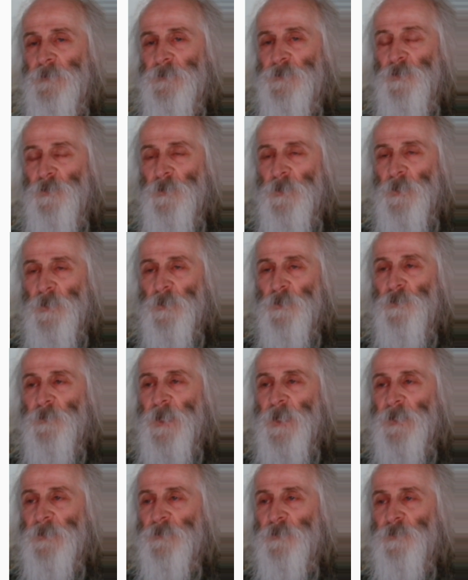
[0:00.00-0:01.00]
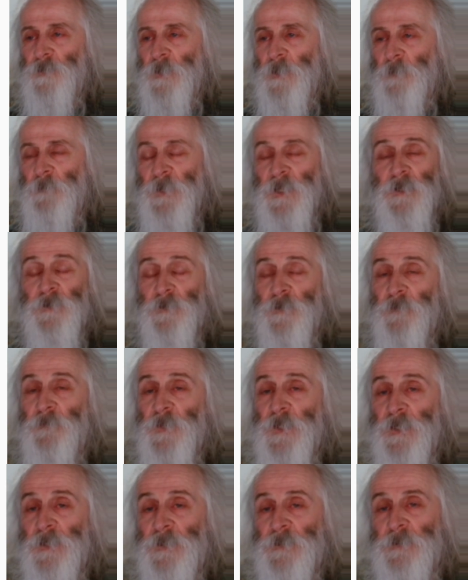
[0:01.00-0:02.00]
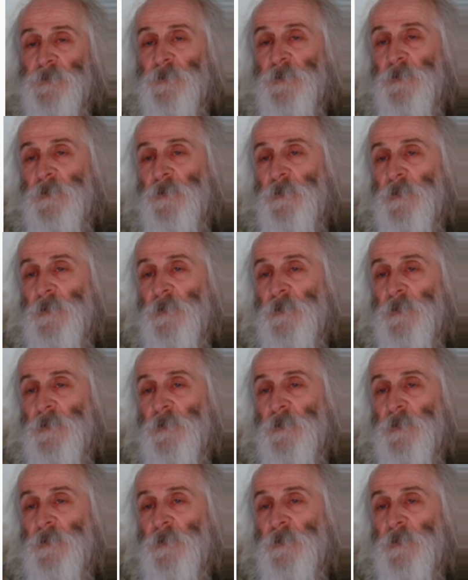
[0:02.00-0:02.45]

So you get to a million of these,